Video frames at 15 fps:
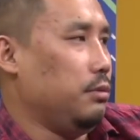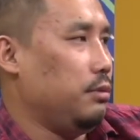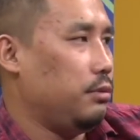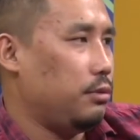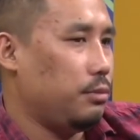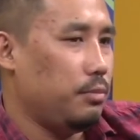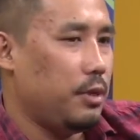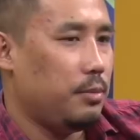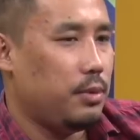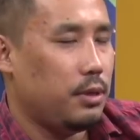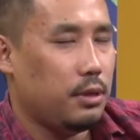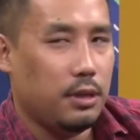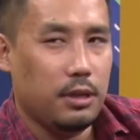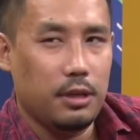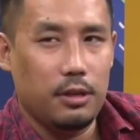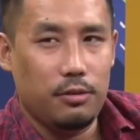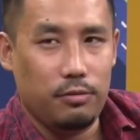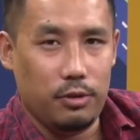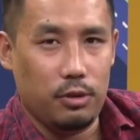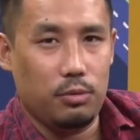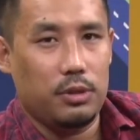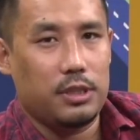Yeah. So maybe
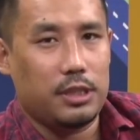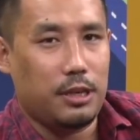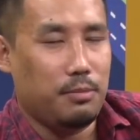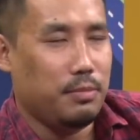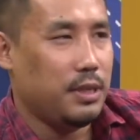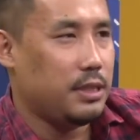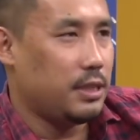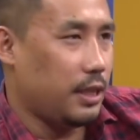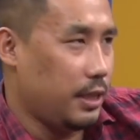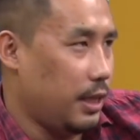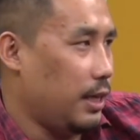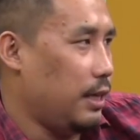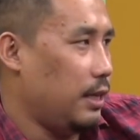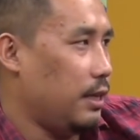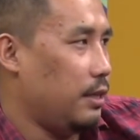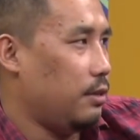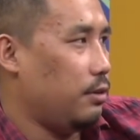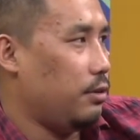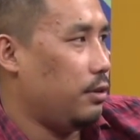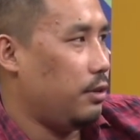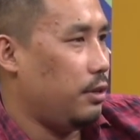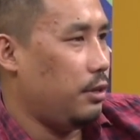viewers can be side a
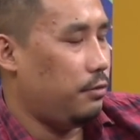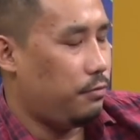little.